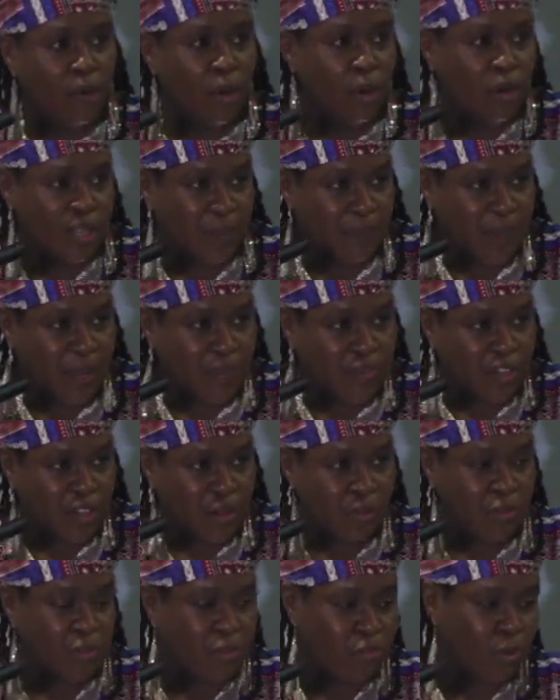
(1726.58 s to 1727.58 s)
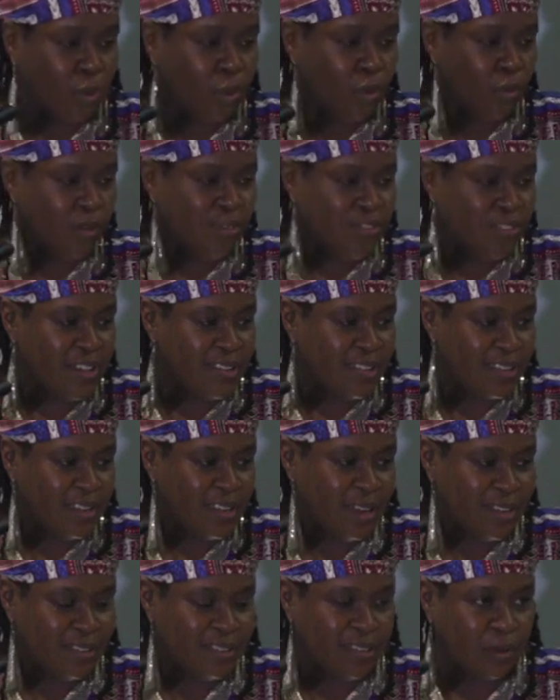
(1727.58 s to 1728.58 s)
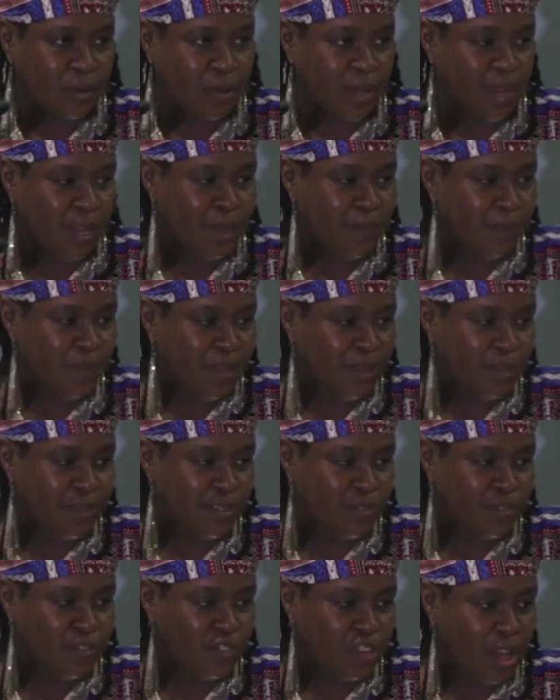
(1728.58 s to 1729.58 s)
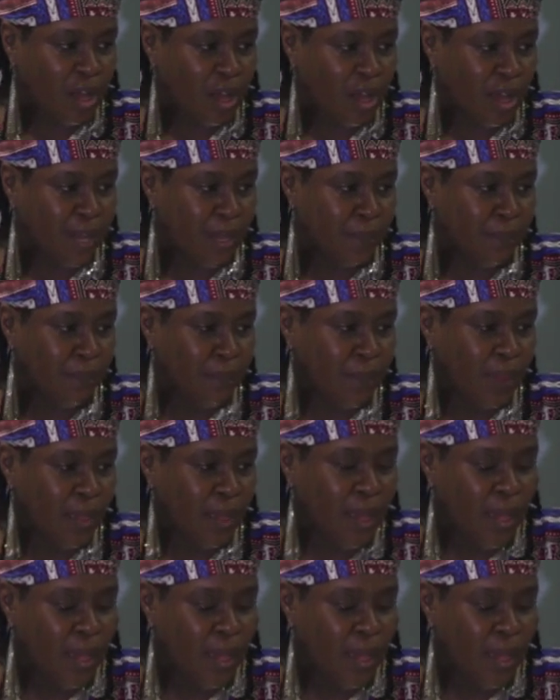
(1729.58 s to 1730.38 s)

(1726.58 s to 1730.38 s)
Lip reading: I'm not going to be able to go through all of these slides, okay, because of time,